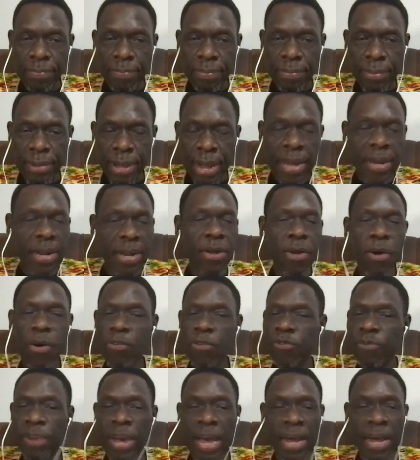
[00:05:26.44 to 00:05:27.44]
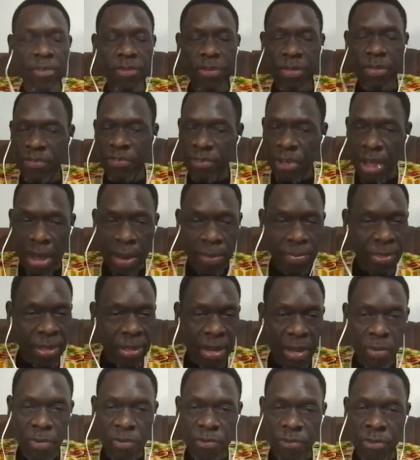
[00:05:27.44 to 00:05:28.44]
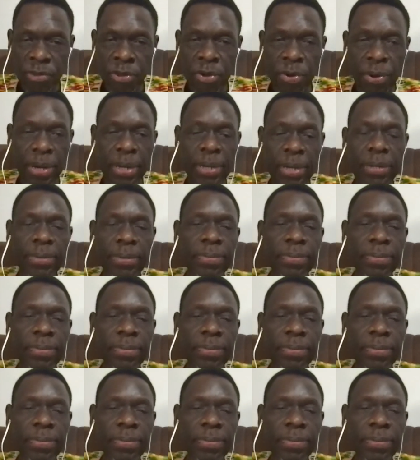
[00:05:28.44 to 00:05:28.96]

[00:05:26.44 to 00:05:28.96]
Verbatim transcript: And he goes back to the same thing he was doing,